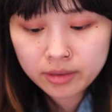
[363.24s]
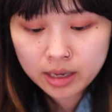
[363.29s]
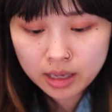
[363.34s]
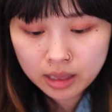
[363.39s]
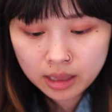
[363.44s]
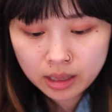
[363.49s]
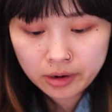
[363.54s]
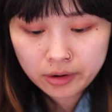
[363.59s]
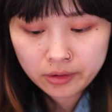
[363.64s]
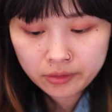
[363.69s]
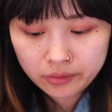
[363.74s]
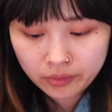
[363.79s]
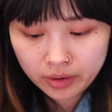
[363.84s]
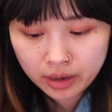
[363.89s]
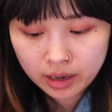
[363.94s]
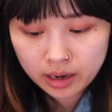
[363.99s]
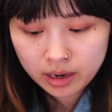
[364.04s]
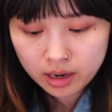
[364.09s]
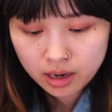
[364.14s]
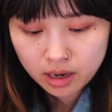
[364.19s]
they
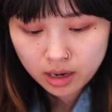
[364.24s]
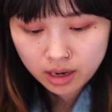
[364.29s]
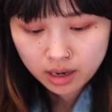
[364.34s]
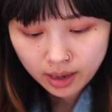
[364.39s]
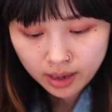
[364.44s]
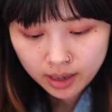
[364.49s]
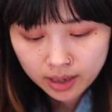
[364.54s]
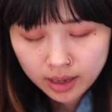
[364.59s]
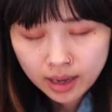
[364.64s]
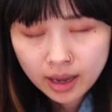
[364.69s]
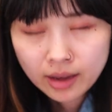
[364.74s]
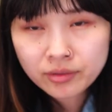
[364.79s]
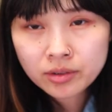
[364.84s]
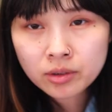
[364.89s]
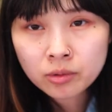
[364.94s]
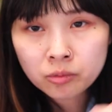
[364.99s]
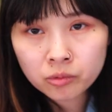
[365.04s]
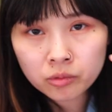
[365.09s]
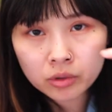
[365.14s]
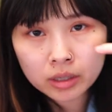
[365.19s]
clarified. I have
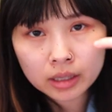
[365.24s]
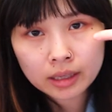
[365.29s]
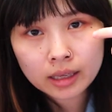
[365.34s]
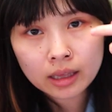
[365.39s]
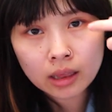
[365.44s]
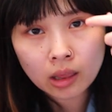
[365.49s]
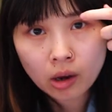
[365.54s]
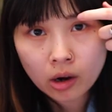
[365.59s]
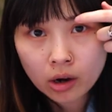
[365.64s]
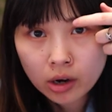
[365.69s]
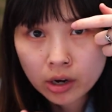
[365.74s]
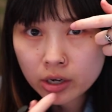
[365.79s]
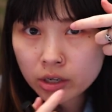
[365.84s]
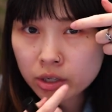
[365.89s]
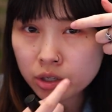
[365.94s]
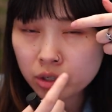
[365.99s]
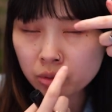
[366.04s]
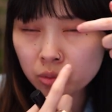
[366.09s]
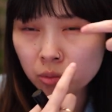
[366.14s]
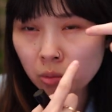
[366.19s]
a really
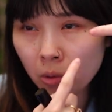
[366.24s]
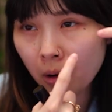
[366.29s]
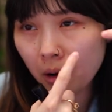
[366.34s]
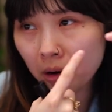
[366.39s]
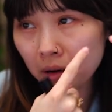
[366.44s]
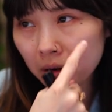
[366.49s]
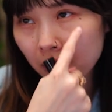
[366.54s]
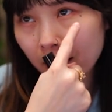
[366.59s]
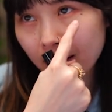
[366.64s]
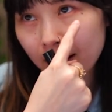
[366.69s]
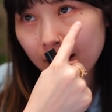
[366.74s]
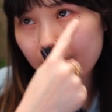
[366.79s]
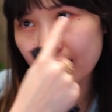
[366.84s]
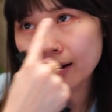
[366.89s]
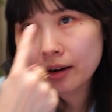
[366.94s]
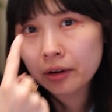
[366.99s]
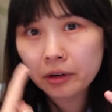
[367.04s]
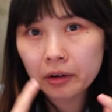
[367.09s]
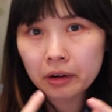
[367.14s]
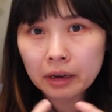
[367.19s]
large waterline
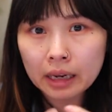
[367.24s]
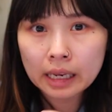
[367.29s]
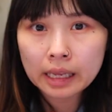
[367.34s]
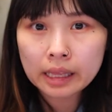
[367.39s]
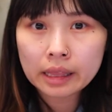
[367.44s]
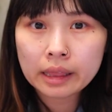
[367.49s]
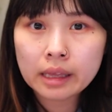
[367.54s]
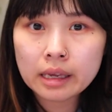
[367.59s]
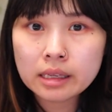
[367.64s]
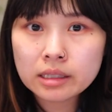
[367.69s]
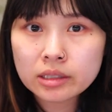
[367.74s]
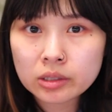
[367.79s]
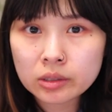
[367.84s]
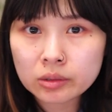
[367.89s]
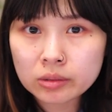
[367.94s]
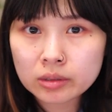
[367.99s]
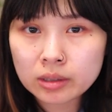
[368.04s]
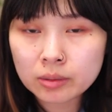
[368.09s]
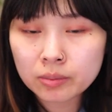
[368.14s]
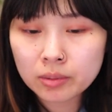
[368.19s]
underneath, and so
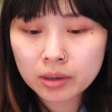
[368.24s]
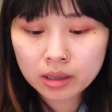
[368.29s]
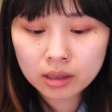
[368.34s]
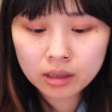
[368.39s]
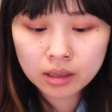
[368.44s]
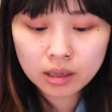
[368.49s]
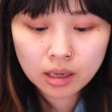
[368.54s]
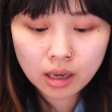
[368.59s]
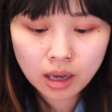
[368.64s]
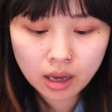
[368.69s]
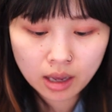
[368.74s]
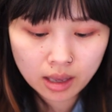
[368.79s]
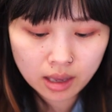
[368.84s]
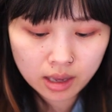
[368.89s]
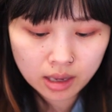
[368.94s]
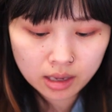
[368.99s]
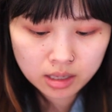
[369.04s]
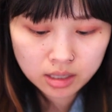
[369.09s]
typically I